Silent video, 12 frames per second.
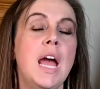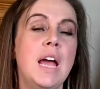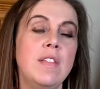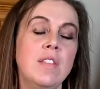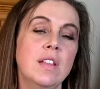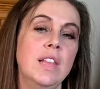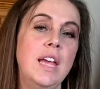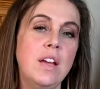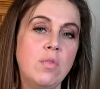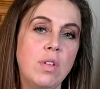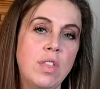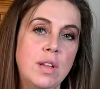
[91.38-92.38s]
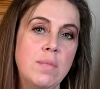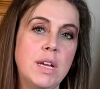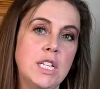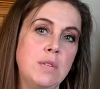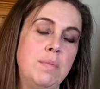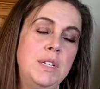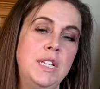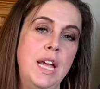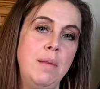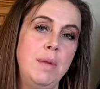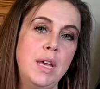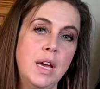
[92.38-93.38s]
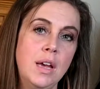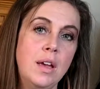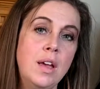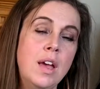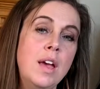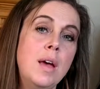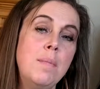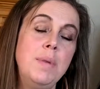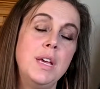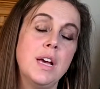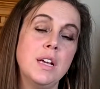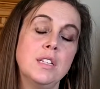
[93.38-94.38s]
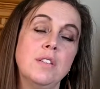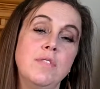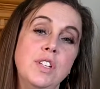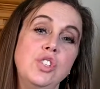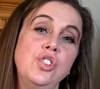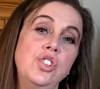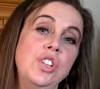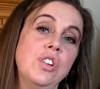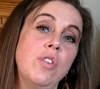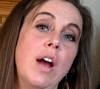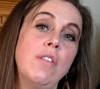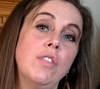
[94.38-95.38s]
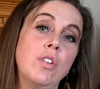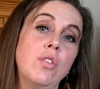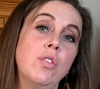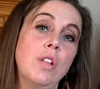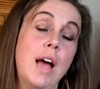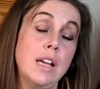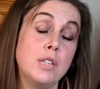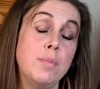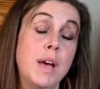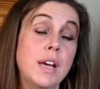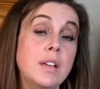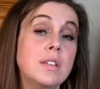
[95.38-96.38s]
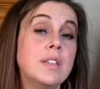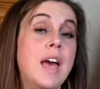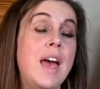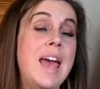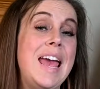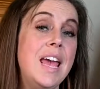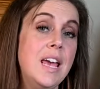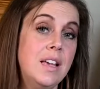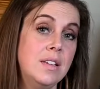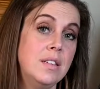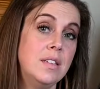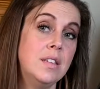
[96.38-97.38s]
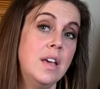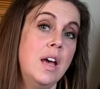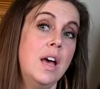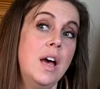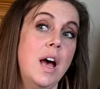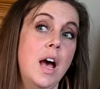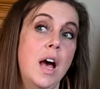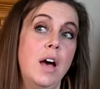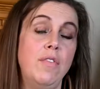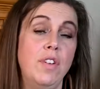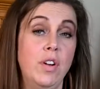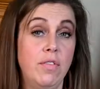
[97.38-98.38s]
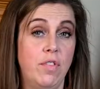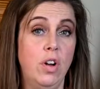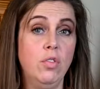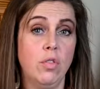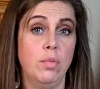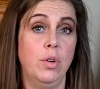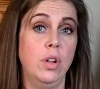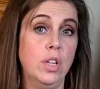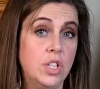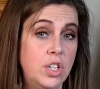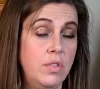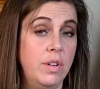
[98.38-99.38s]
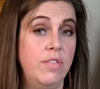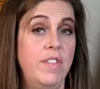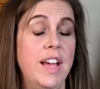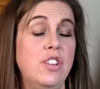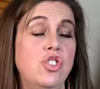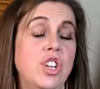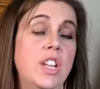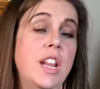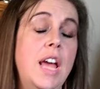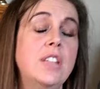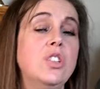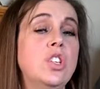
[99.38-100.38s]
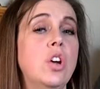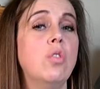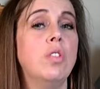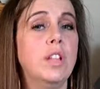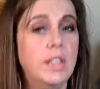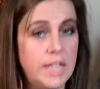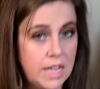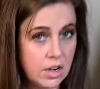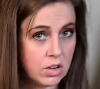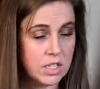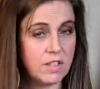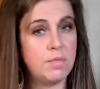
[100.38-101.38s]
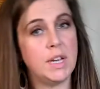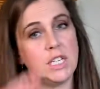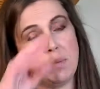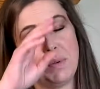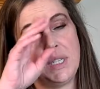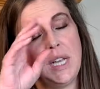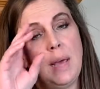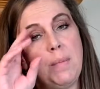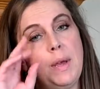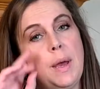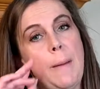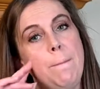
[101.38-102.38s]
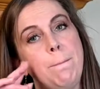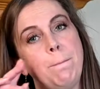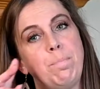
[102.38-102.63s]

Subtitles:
And the land within Mesopotamia, because of its geographical aspects, is very vulnerable to invasion. And so the leaders of Mesopotamia